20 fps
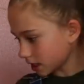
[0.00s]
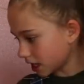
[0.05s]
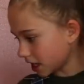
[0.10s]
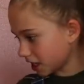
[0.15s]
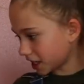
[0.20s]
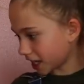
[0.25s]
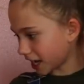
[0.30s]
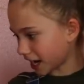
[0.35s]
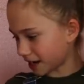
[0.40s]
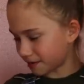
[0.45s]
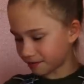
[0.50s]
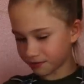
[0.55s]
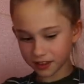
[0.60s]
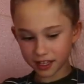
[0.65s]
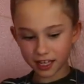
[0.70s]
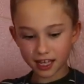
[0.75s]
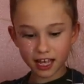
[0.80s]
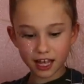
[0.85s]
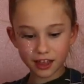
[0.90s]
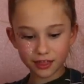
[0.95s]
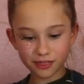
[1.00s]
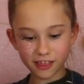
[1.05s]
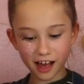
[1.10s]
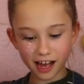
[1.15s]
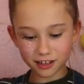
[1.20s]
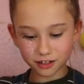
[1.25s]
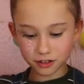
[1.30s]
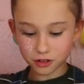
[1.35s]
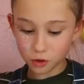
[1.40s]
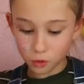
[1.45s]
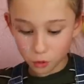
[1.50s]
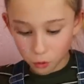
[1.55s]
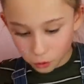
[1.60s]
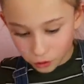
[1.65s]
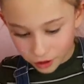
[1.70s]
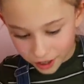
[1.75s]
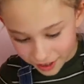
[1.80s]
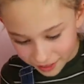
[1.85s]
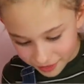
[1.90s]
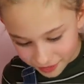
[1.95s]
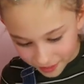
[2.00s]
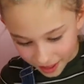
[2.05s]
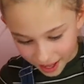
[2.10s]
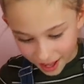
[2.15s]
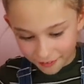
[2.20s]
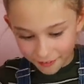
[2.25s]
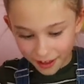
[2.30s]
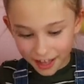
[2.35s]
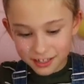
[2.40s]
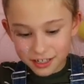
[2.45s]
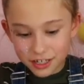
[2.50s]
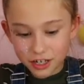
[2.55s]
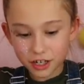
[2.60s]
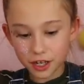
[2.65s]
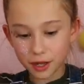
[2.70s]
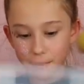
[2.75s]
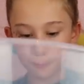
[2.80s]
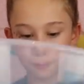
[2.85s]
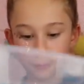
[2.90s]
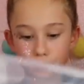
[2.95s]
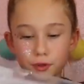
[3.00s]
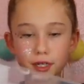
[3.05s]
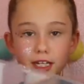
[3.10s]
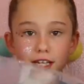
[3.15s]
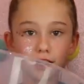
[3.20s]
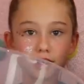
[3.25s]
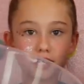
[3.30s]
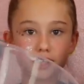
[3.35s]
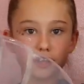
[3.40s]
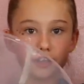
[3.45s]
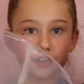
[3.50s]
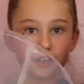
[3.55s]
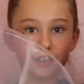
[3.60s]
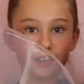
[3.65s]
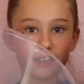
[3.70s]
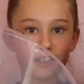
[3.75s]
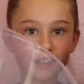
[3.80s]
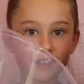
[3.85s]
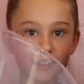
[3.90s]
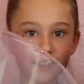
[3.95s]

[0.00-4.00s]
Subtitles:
Okay, that's all in there. That's looking pretty good.